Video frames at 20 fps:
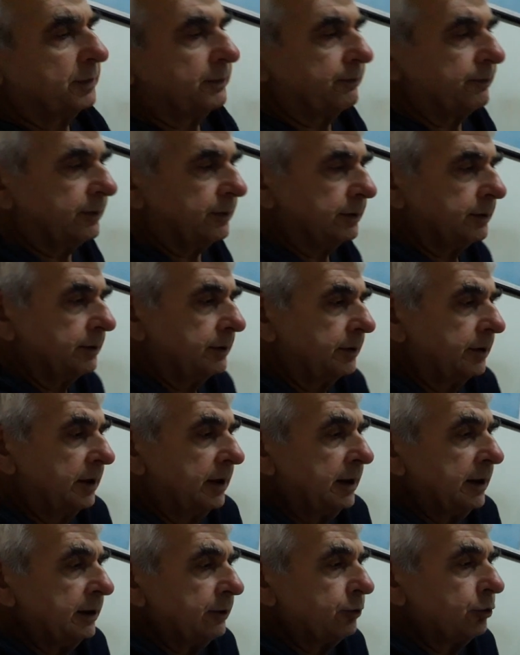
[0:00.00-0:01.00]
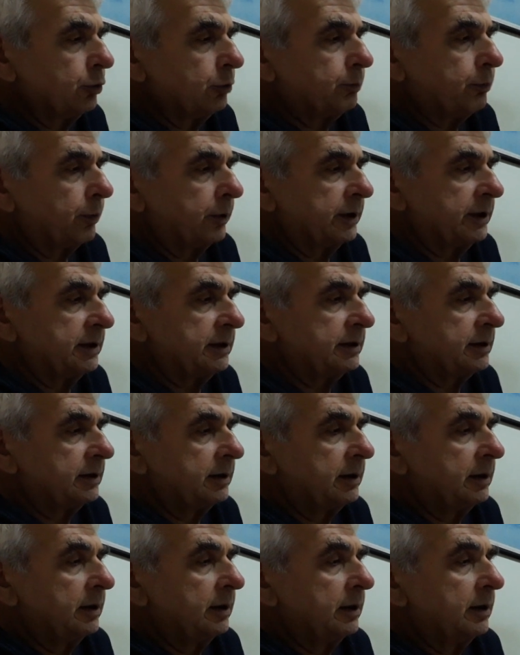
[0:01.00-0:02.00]
before
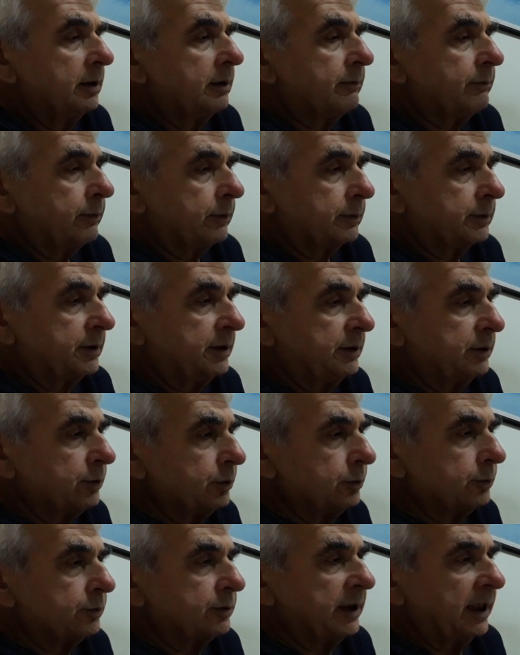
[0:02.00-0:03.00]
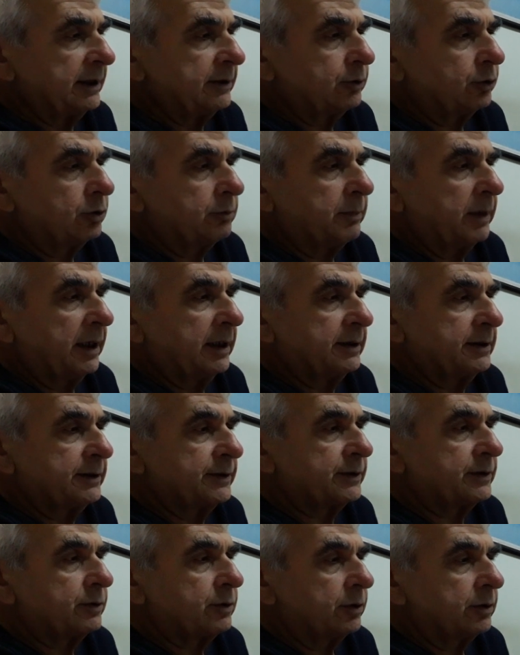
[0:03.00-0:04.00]
2.42 10 to the
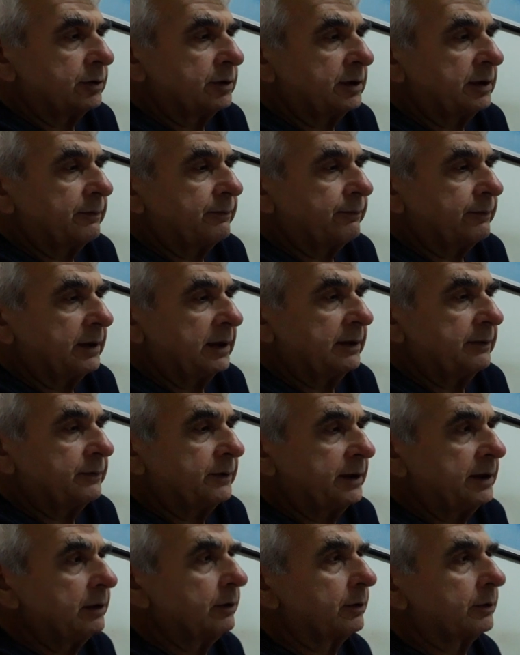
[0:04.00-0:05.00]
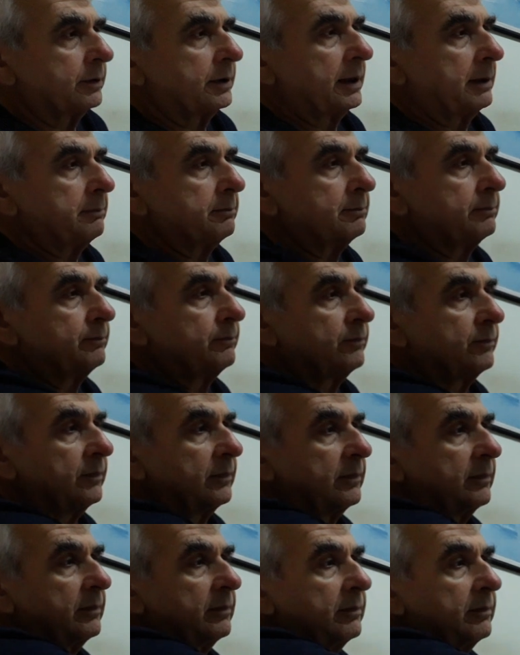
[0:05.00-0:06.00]
minus 35 kilogram
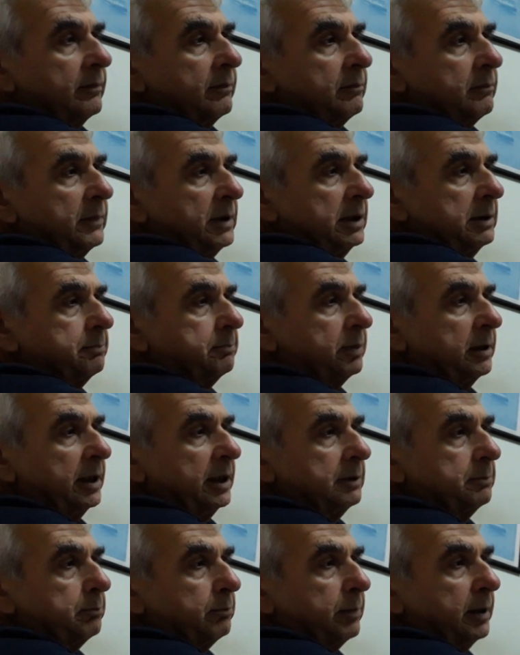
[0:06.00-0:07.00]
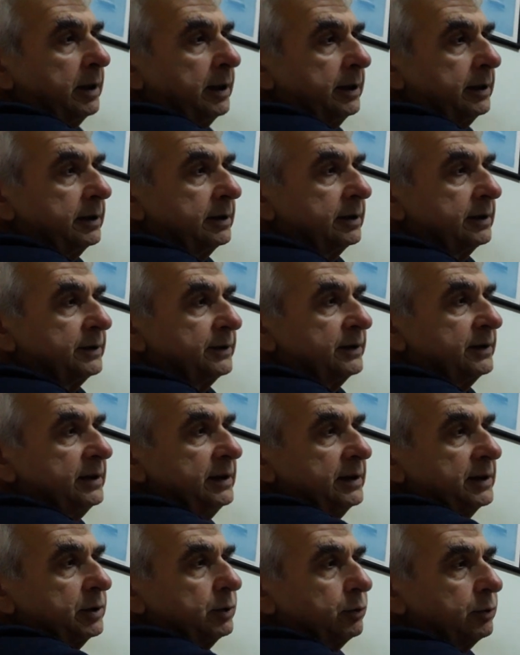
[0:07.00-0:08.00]
multiplied by c
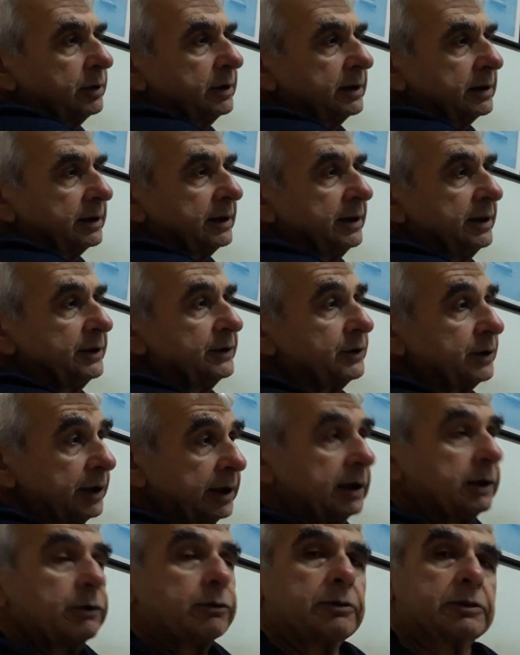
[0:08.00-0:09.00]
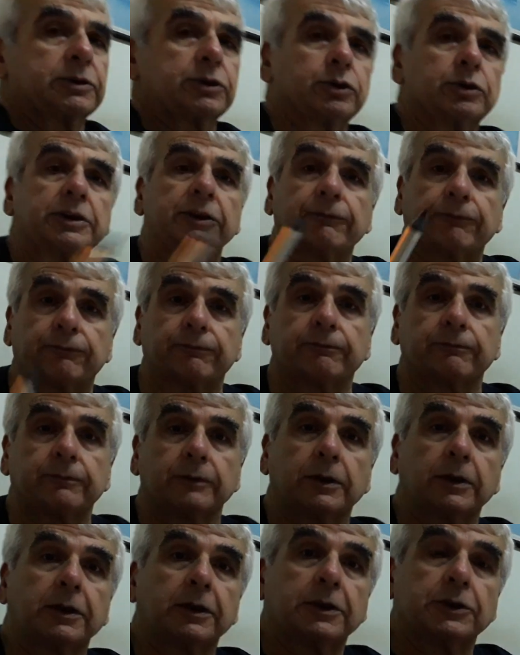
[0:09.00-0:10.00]
squared is equal to
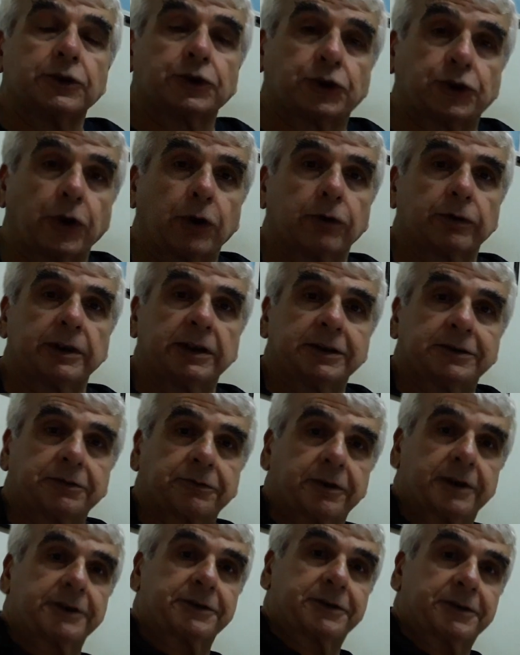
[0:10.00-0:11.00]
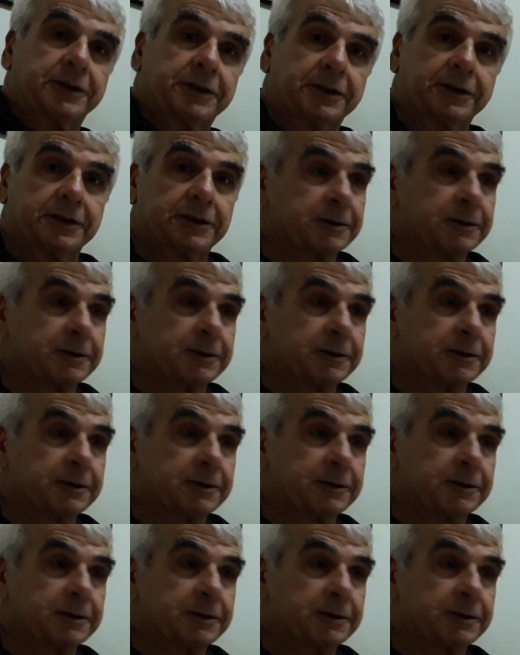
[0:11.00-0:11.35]
so interesting